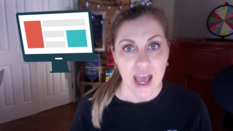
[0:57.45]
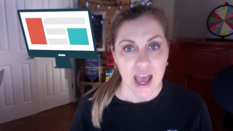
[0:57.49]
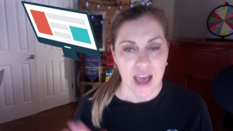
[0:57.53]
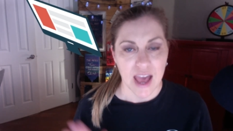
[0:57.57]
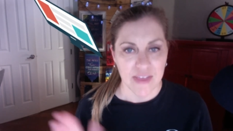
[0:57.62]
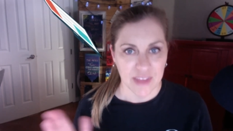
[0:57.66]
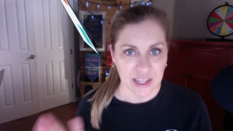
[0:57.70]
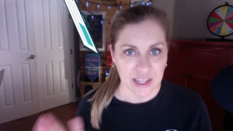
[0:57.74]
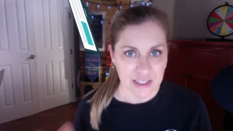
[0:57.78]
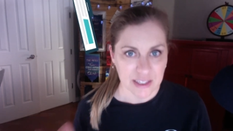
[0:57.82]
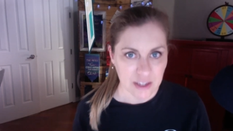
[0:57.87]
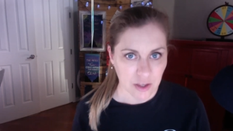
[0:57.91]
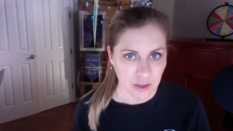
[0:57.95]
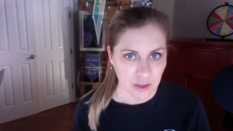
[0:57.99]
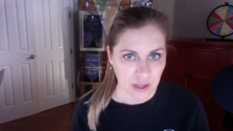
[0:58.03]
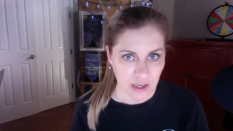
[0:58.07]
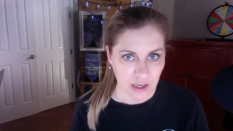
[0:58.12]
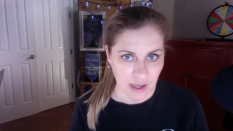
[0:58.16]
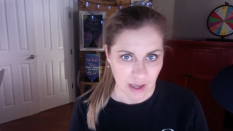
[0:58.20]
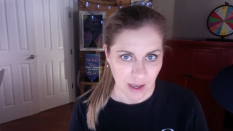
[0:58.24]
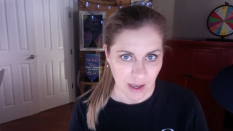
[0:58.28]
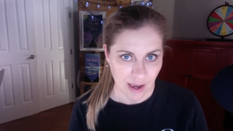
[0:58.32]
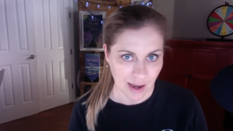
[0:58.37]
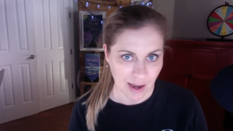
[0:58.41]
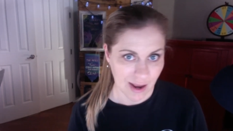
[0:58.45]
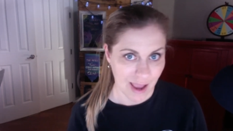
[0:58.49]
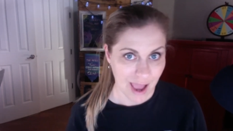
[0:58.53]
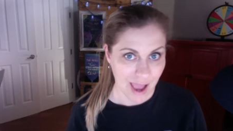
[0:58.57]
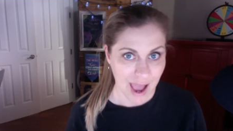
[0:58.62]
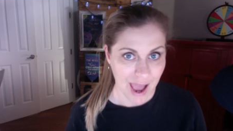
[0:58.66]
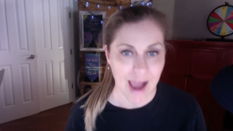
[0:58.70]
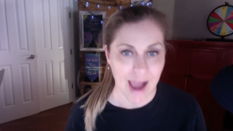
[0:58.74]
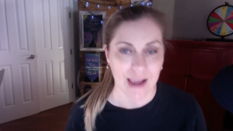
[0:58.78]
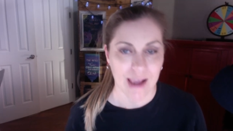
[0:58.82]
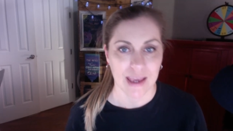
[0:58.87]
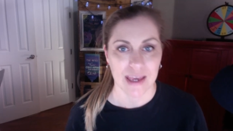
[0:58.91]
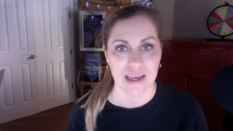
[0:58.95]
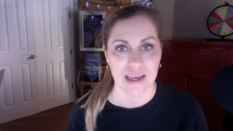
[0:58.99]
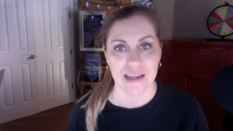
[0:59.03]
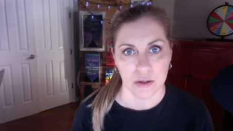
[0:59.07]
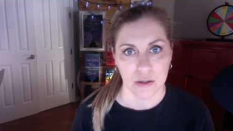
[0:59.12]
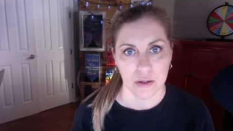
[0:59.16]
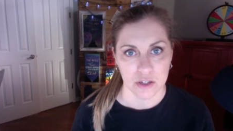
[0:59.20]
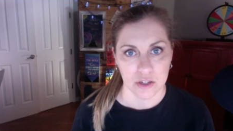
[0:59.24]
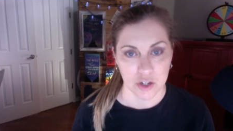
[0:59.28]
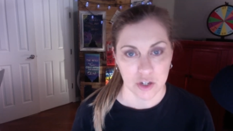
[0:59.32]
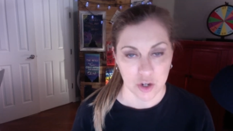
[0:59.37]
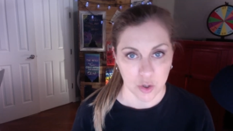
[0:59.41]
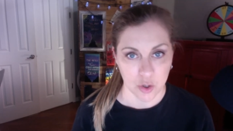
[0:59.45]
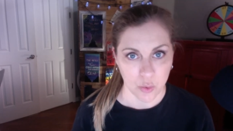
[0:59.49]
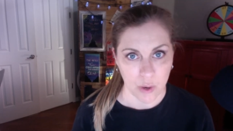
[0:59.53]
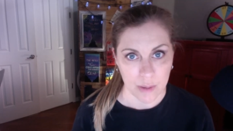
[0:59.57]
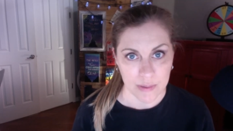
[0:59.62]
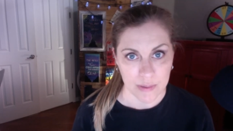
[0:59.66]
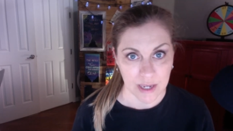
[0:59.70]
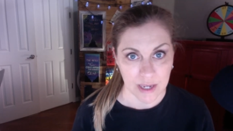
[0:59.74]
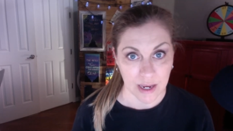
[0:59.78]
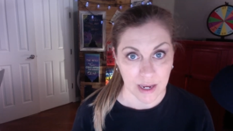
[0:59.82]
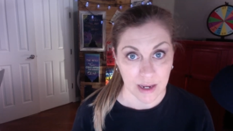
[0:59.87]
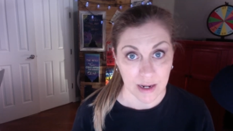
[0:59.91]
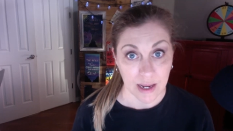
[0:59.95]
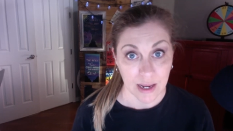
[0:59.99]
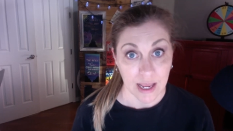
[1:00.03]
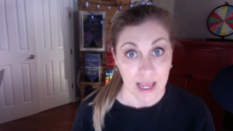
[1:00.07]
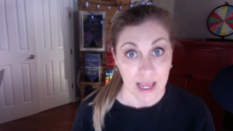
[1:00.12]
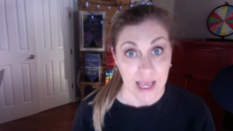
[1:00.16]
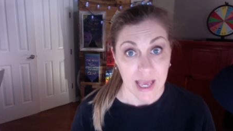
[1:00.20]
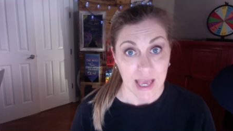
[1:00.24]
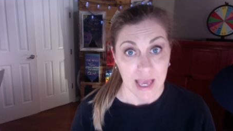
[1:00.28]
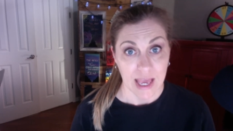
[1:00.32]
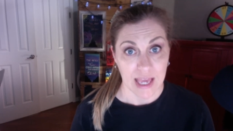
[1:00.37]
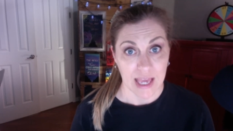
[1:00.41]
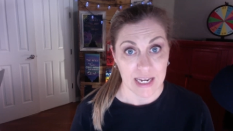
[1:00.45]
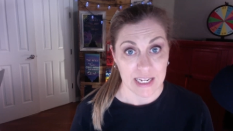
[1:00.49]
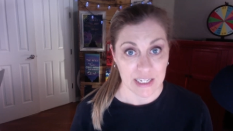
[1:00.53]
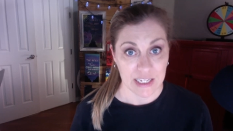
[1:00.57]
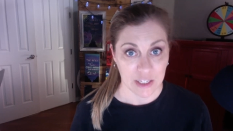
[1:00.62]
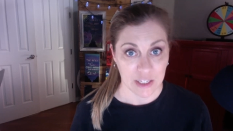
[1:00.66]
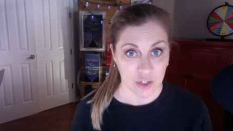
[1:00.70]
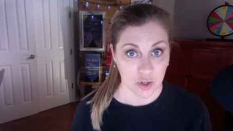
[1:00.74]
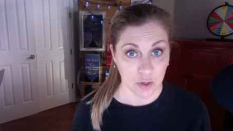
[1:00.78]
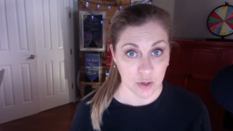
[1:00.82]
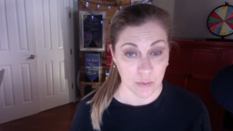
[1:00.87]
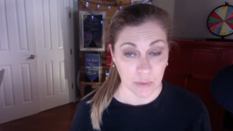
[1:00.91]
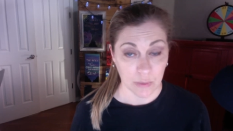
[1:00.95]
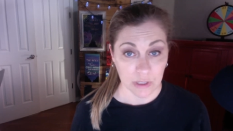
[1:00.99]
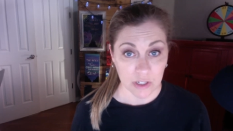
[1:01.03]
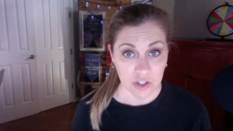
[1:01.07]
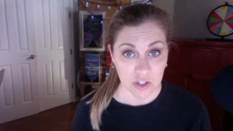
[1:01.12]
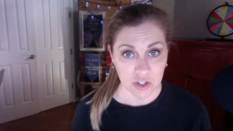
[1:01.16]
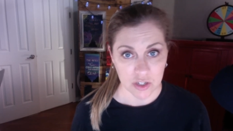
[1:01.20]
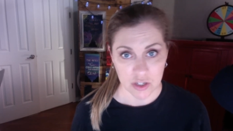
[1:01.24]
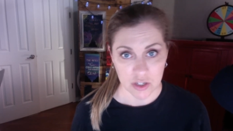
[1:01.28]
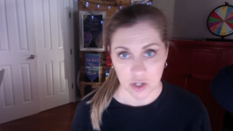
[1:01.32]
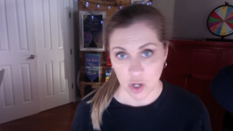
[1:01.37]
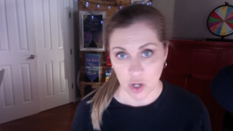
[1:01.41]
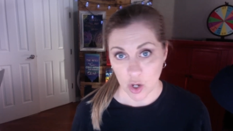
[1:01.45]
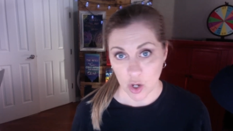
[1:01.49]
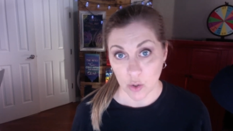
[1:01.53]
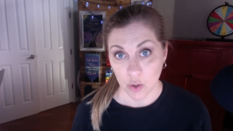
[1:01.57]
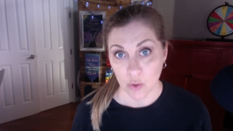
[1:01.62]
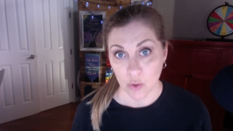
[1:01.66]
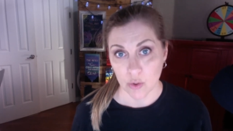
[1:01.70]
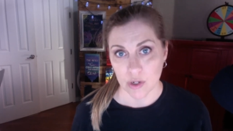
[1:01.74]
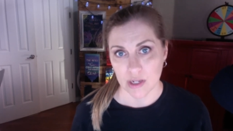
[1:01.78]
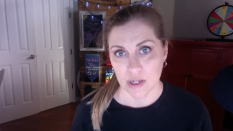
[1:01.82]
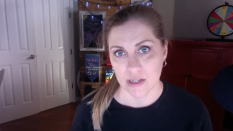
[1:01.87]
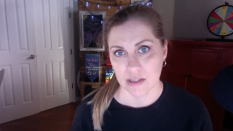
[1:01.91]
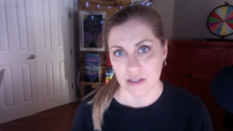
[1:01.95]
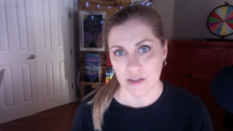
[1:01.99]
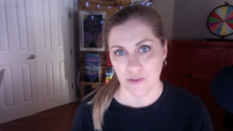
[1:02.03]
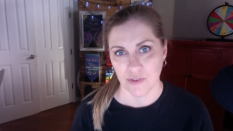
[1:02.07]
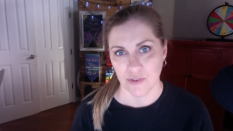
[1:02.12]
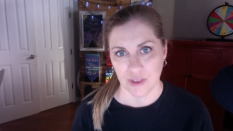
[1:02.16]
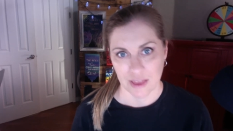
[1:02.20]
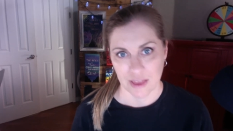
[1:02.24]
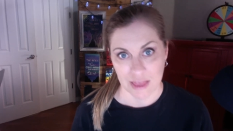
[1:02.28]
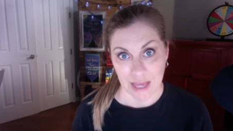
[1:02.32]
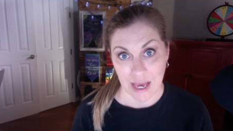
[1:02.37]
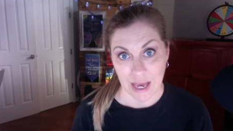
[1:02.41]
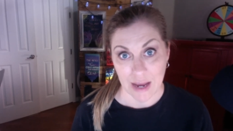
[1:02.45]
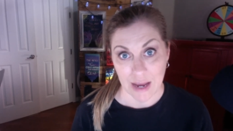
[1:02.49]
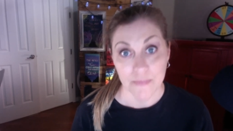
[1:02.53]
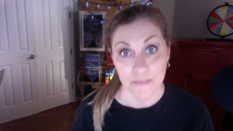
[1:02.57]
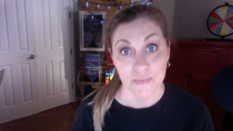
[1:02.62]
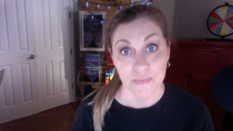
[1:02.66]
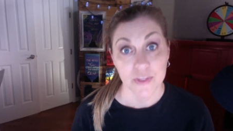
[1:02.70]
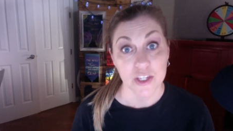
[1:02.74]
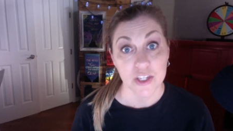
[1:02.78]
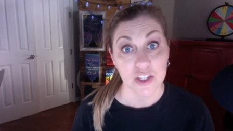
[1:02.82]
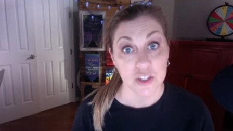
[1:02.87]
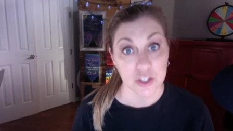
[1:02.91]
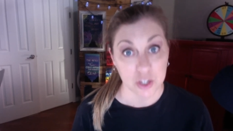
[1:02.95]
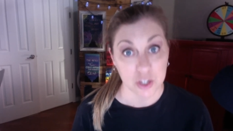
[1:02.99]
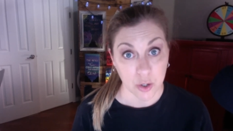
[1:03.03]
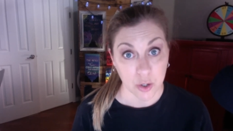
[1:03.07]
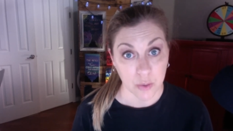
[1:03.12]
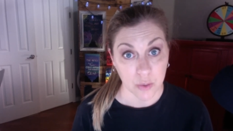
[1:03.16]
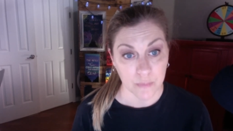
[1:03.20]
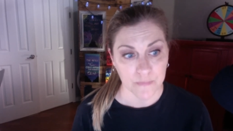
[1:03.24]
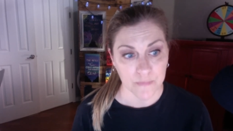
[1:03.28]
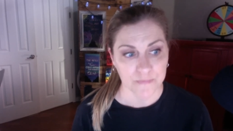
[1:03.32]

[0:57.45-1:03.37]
and that's how they can kind of hack into your website and insert malicious code and stuff like that. So